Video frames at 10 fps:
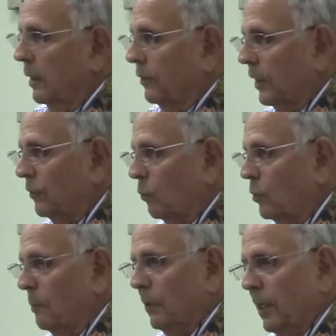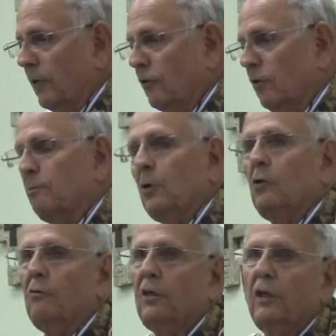that the woman had just
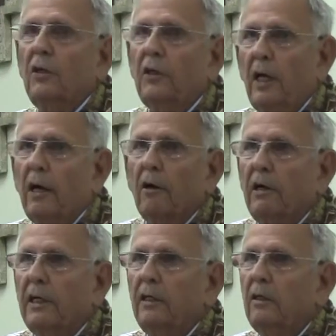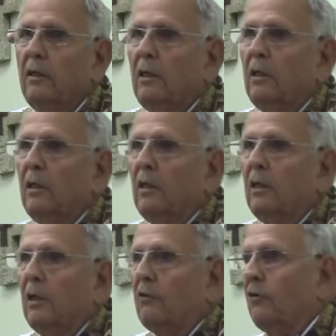moved into the area,
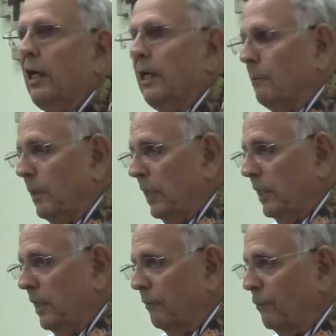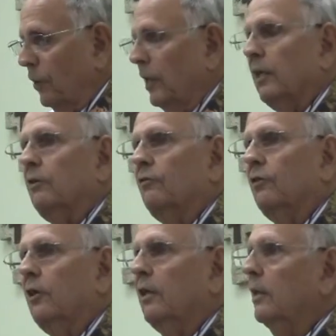and she hadn't made any
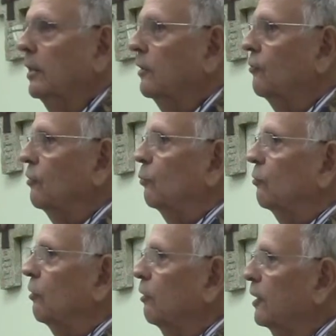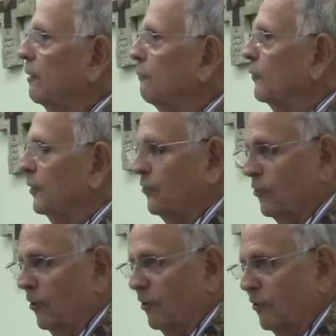friends, and she was looking for a
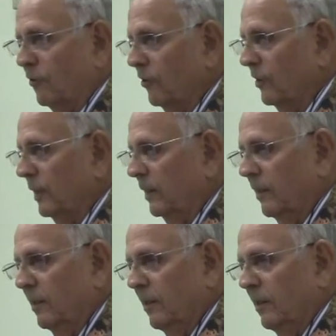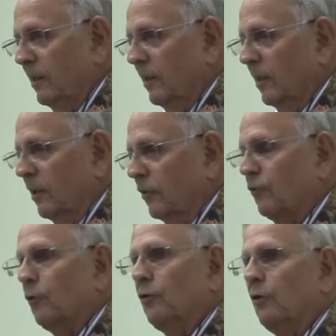church.
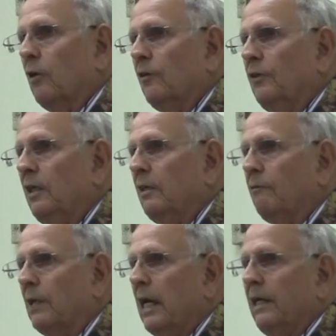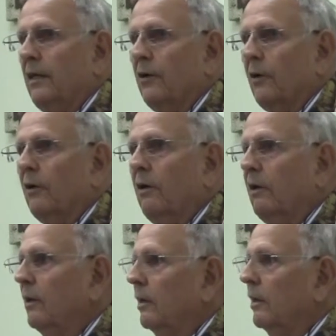So Dorothy invited her
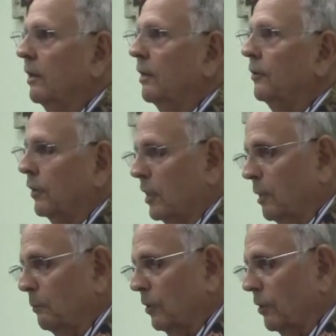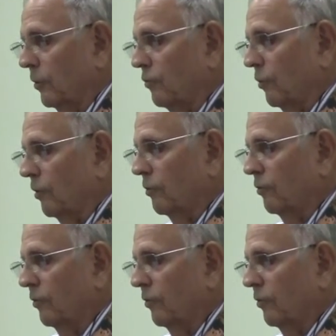to come to her church.